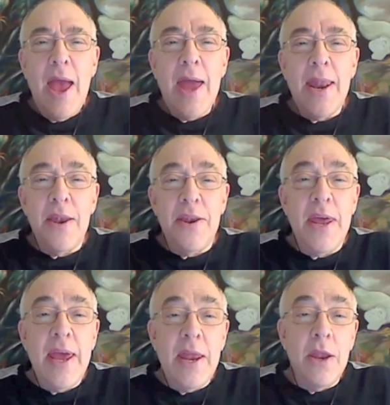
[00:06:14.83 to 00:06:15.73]
And
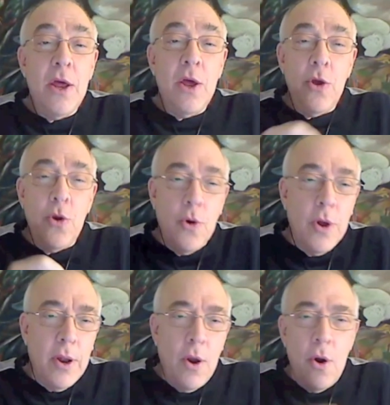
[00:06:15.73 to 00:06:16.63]
indeed, you
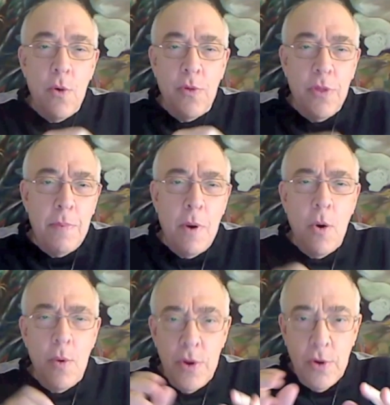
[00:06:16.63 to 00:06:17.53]
could learn with the
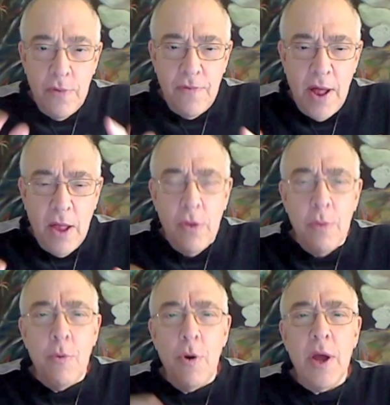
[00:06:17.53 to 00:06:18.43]
bow and you could follow the
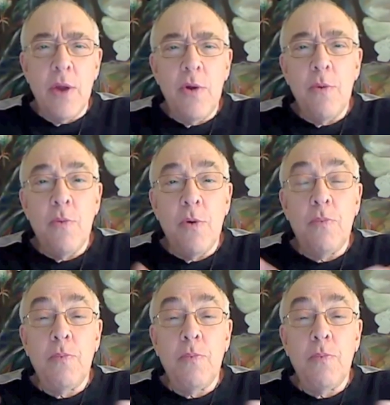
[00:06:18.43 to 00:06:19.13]
book, and you would